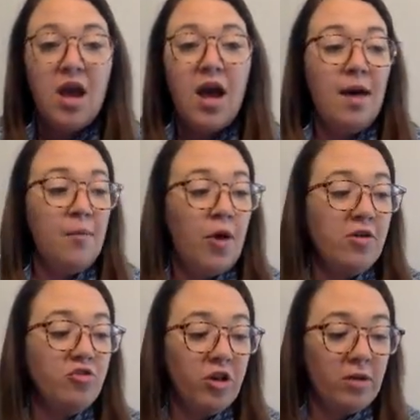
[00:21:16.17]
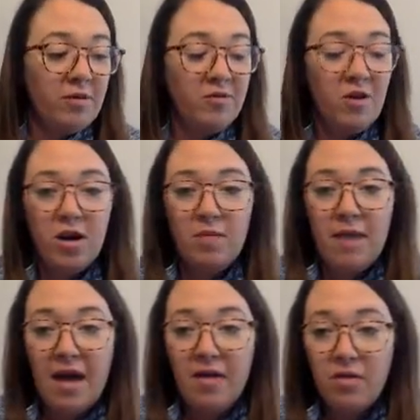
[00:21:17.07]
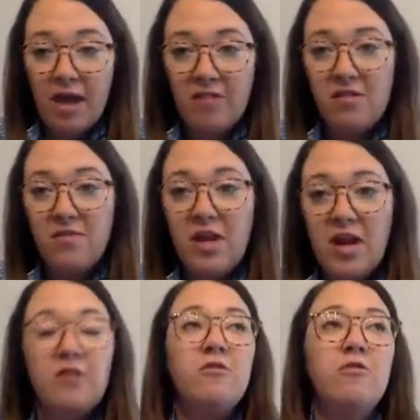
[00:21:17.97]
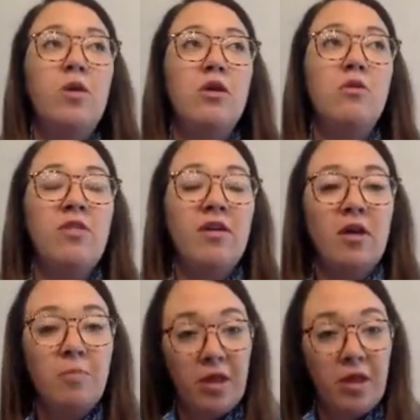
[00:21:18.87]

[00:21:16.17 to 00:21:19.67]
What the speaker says: We're actually going to be starting a math activity next week where they like